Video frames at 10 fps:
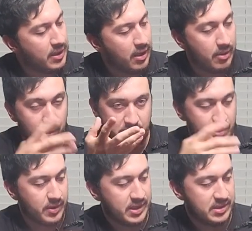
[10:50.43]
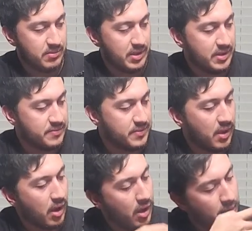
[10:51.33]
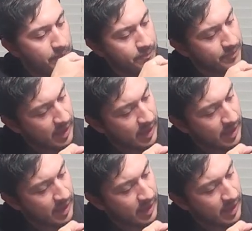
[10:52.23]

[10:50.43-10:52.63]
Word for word: Um, I'll show you guys in a minute. Um,